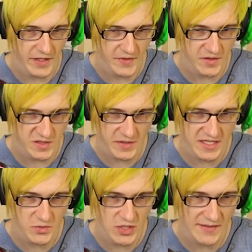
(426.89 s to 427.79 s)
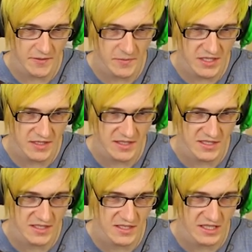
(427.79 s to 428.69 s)
Buy, let's buy some crap from his,
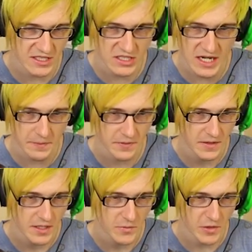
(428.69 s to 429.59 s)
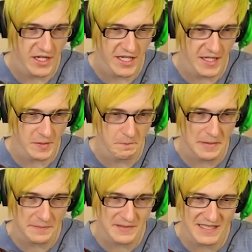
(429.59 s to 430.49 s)
his uh, shop. We can get
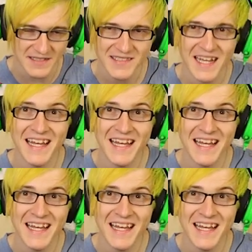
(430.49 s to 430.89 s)
Bepsies.